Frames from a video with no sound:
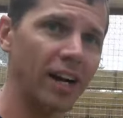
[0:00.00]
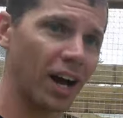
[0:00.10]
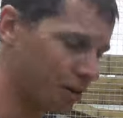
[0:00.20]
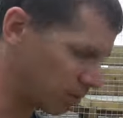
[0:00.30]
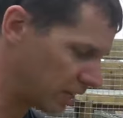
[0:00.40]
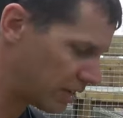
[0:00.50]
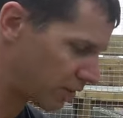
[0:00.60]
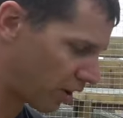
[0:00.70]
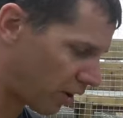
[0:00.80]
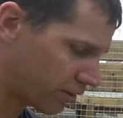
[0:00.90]
I don't
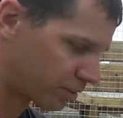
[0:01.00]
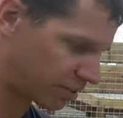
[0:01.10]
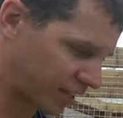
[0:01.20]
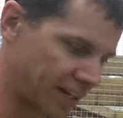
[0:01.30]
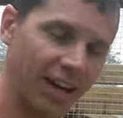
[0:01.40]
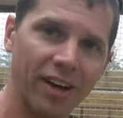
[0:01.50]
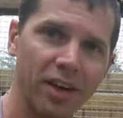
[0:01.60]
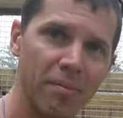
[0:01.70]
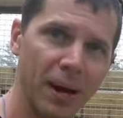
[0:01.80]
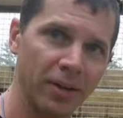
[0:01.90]
even understand how
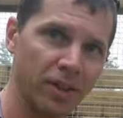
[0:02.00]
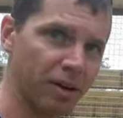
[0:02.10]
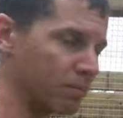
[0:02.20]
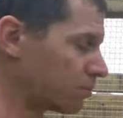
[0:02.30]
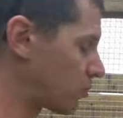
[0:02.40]
they made them